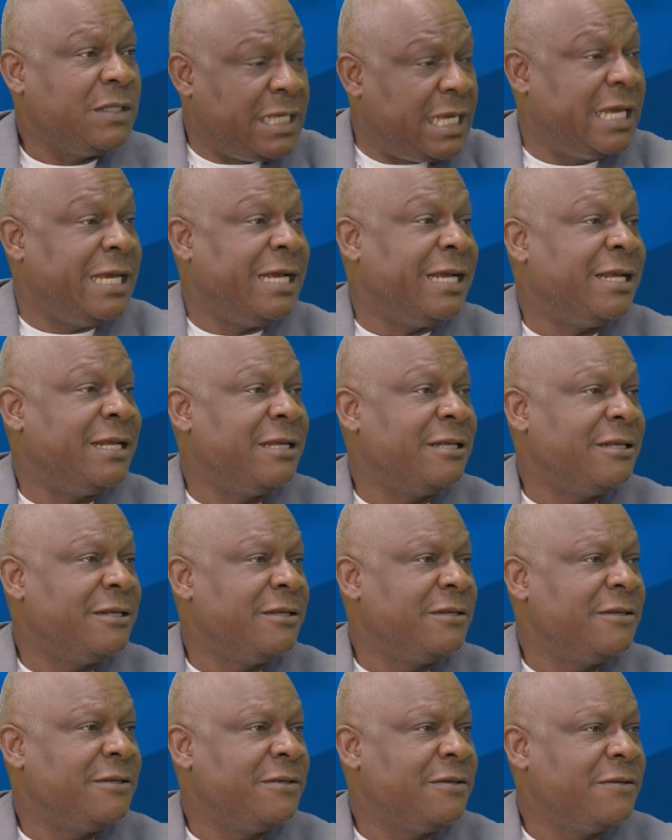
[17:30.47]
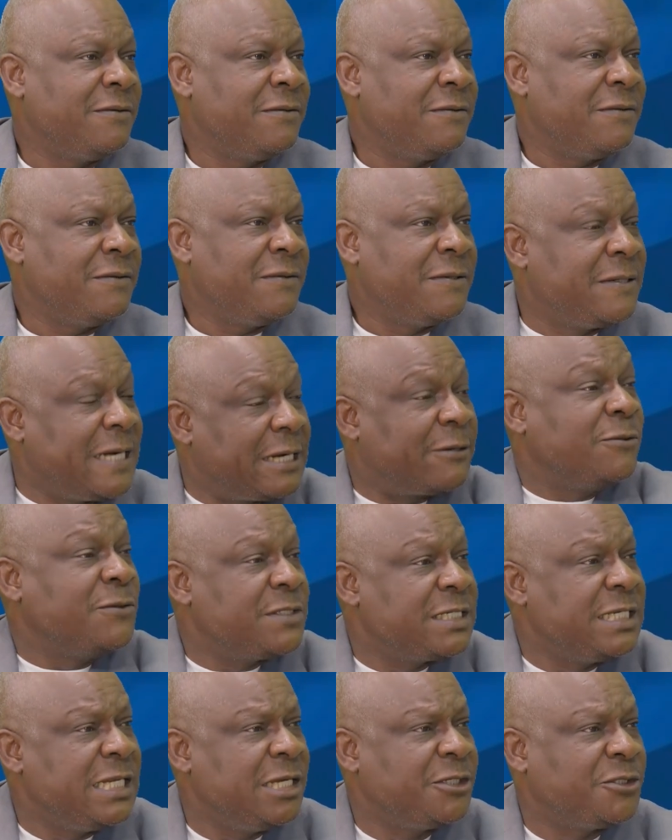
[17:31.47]
Yeah.
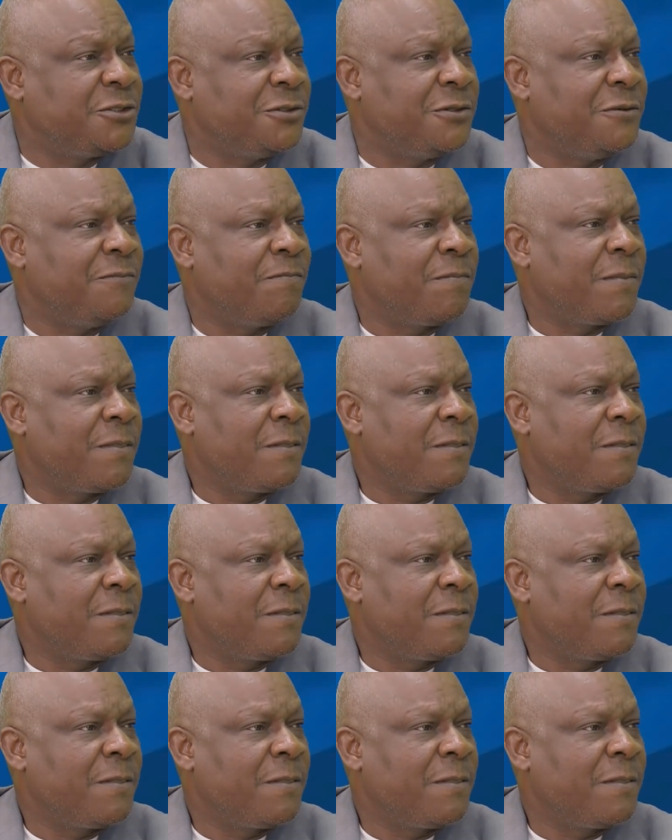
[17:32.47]
Reconciliation.